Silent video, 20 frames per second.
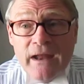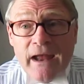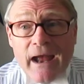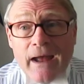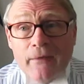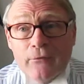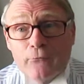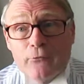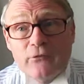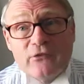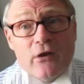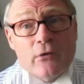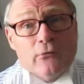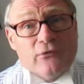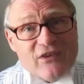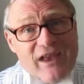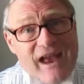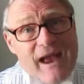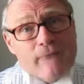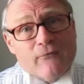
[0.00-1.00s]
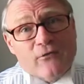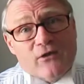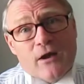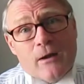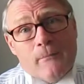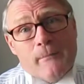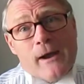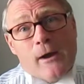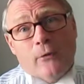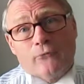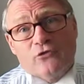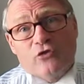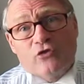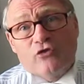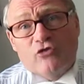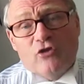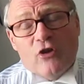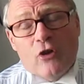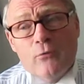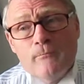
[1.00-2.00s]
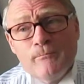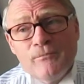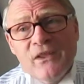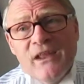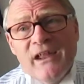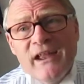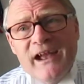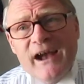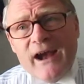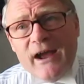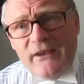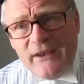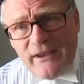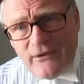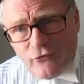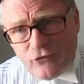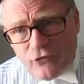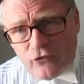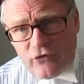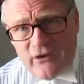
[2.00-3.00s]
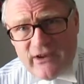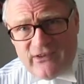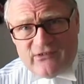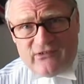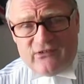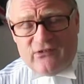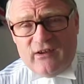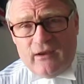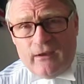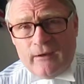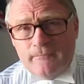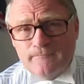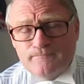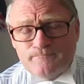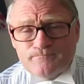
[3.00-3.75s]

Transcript: And the results have come out to show an interesting